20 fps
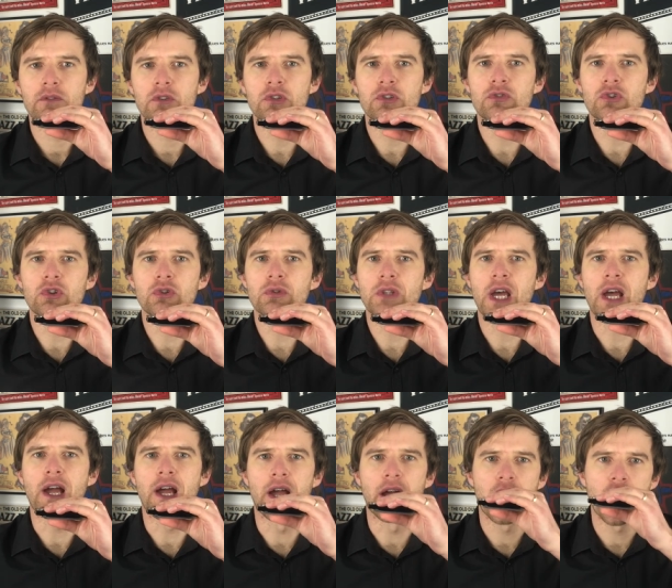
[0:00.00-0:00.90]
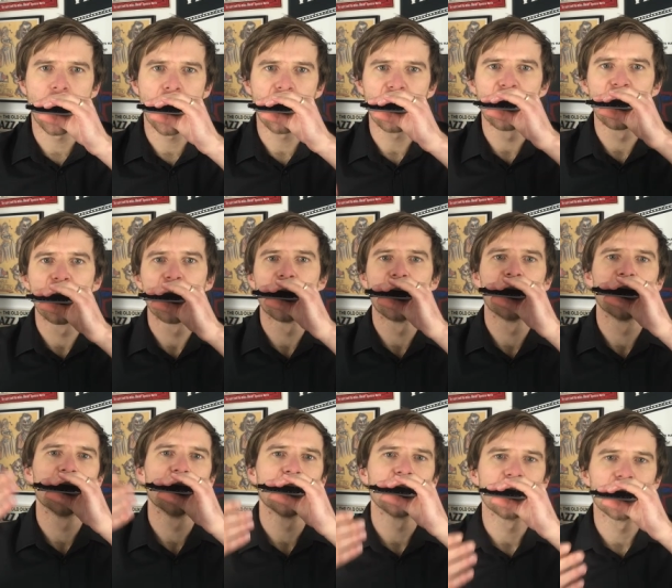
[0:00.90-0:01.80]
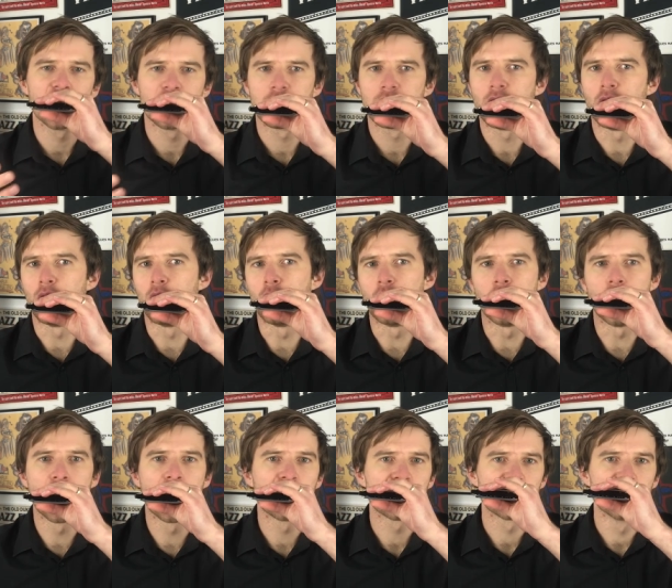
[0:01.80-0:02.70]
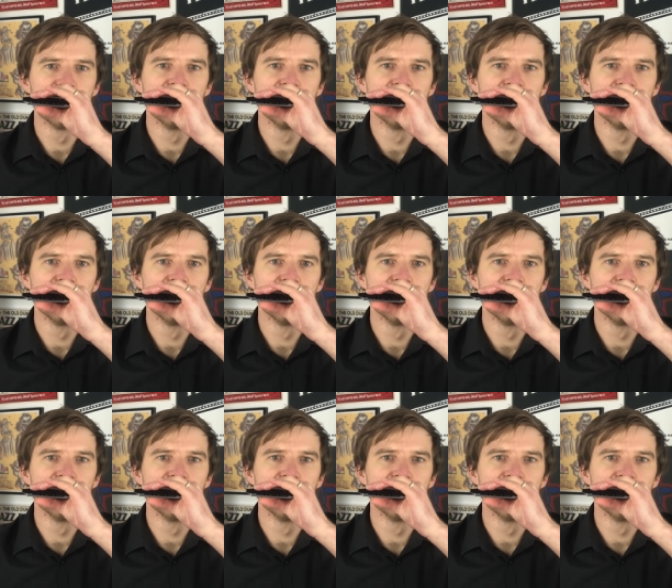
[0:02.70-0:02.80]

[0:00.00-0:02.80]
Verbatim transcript: you do that. Or